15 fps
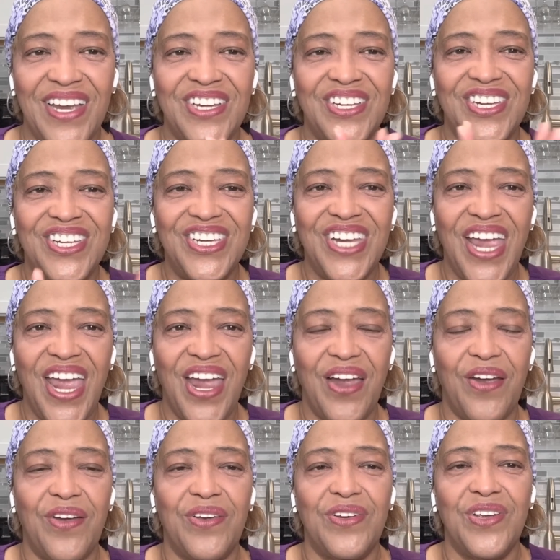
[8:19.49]

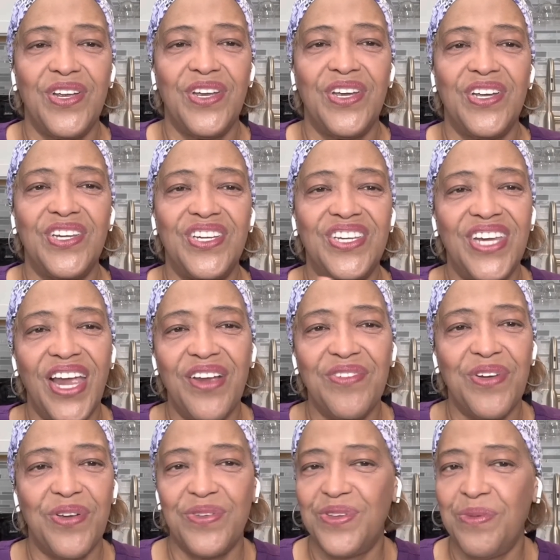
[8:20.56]
share
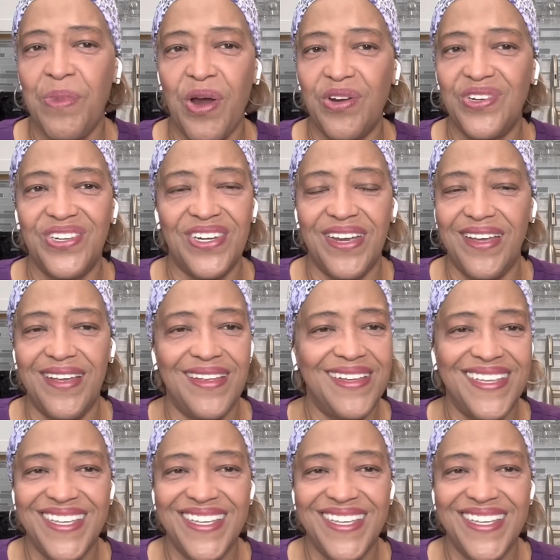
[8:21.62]
Nurse Marsha.